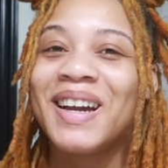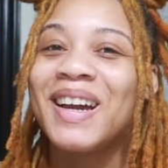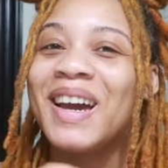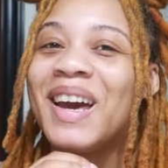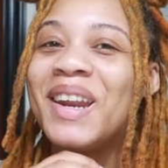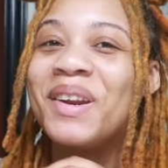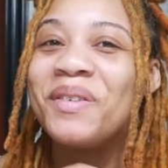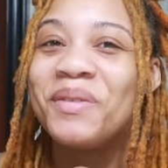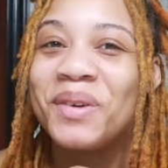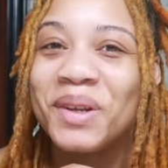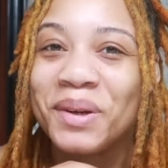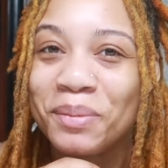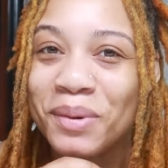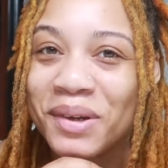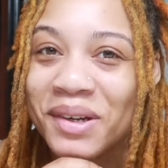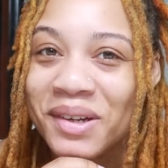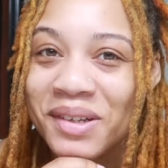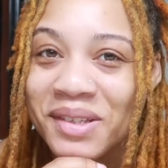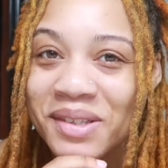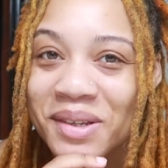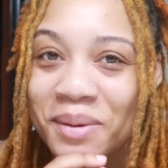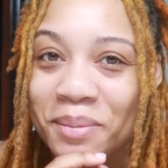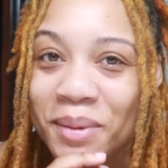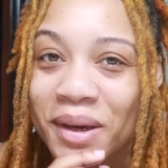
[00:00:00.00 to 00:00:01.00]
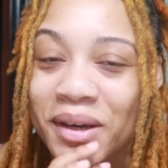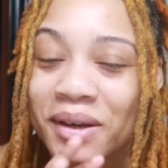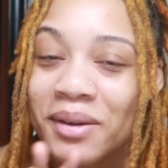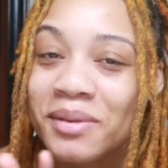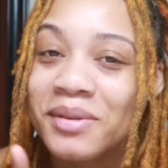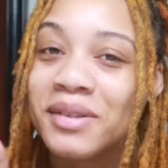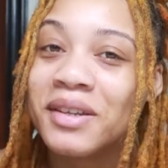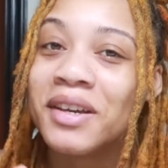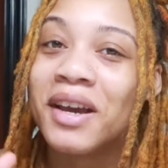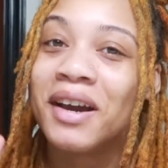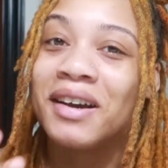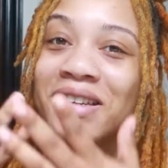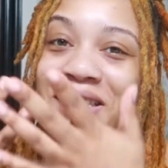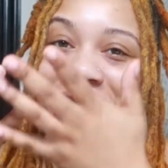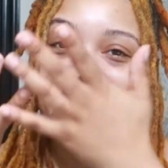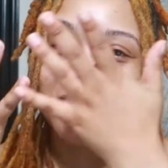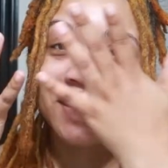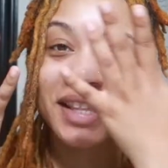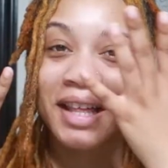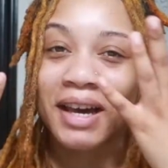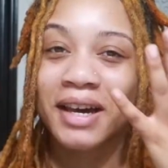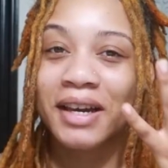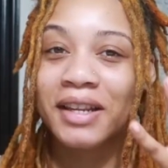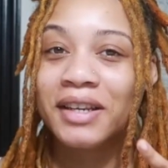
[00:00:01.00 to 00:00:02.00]
kind of want to put on some makeup so y'all can see
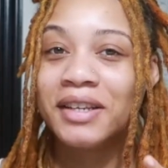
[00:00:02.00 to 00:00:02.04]
like a